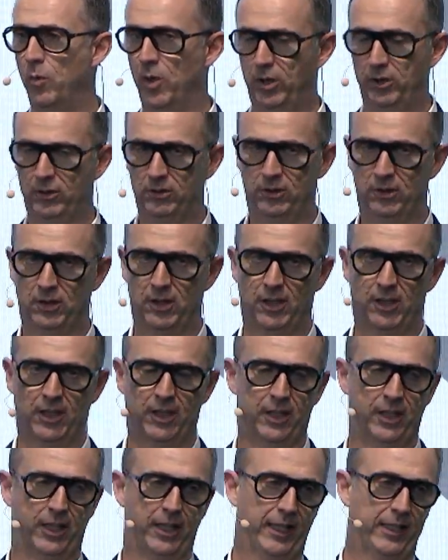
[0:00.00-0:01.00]
one,
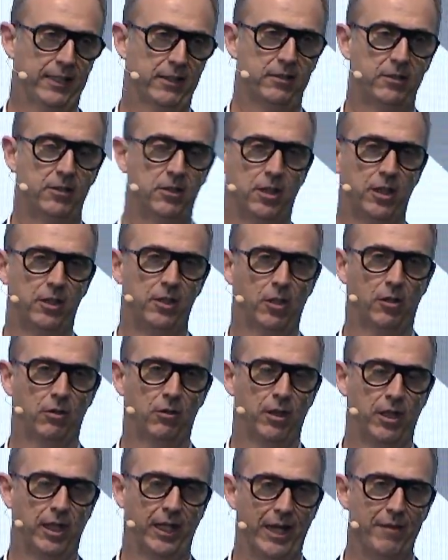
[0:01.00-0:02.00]
and
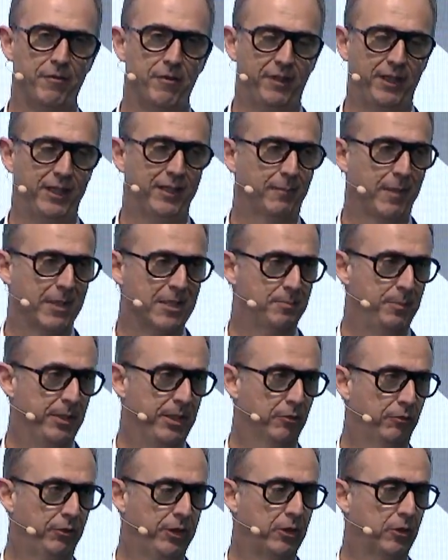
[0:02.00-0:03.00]
everything must
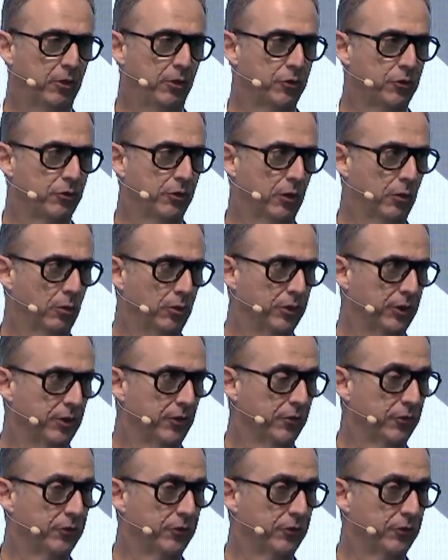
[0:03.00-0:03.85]
be recontrolled?